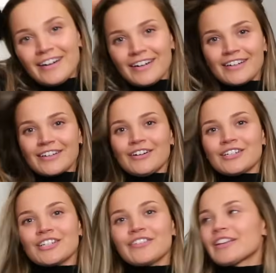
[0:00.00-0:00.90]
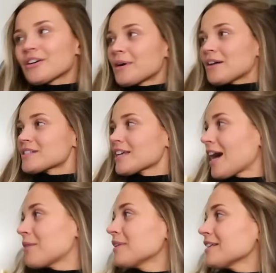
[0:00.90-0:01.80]
oh gosh, I don't really know what else to say.
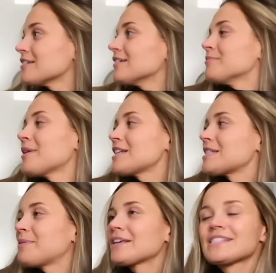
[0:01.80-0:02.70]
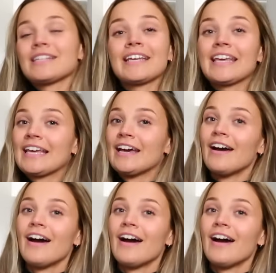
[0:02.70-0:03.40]
How many Percy Pigs did I eat?